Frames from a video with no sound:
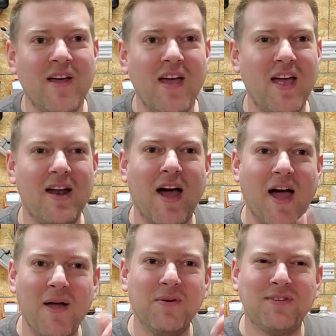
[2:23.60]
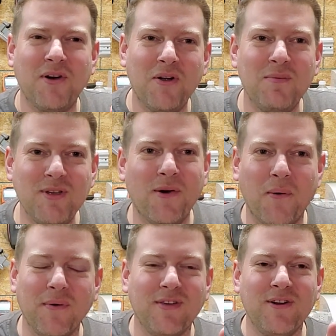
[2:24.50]
And I was telling him, you
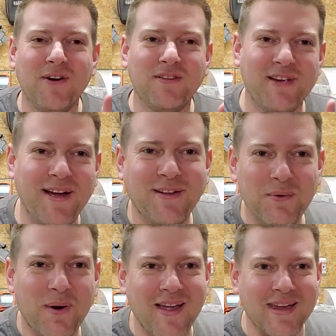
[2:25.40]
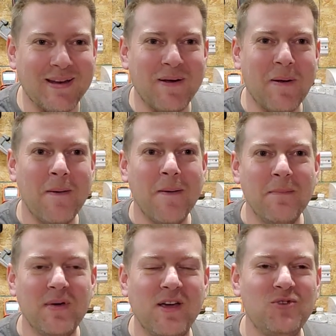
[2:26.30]
know, you're exactly right.
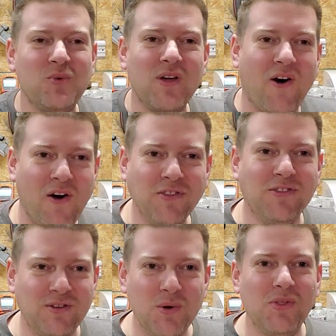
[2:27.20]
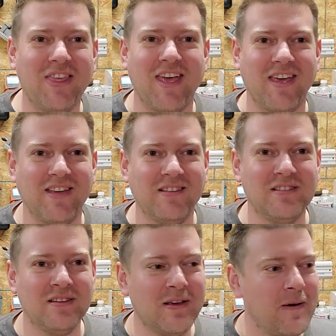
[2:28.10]
Because we all do
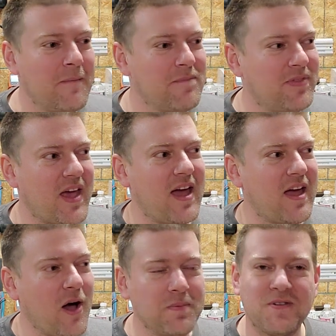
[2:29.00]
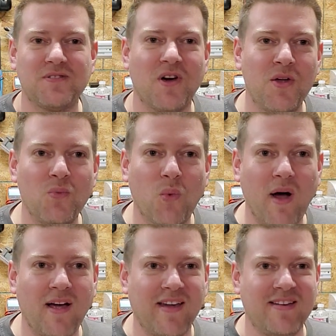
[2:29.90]
things that helps us
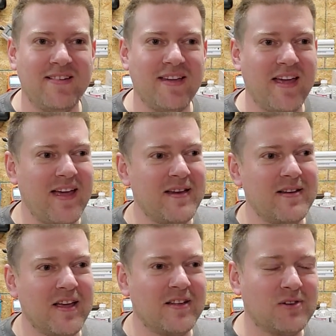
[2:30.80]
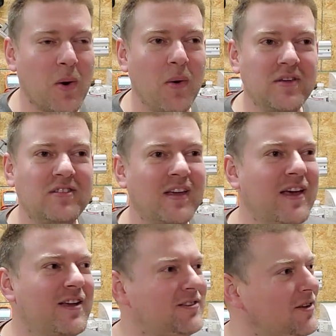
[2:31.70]
unwind. And it's always
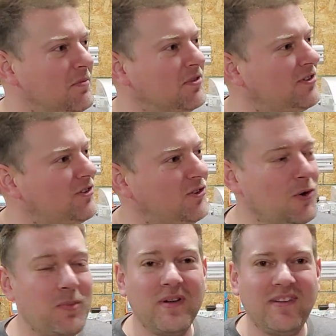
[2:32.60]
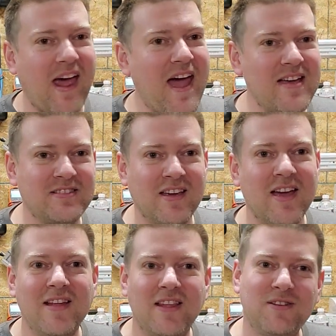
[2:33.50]
some stupid task
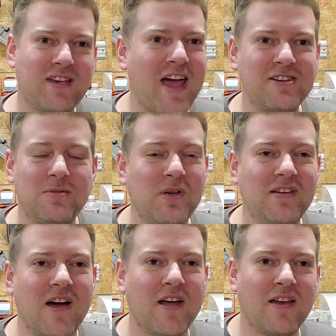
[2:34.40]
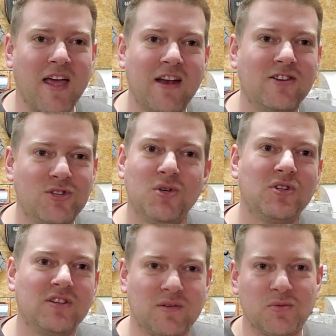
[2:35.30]
that just has to be done. And it's
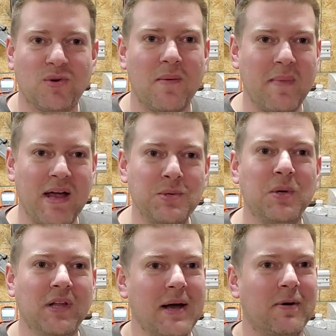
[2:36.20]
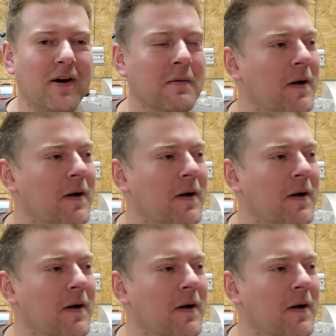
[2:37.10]
usually some sort of manual labor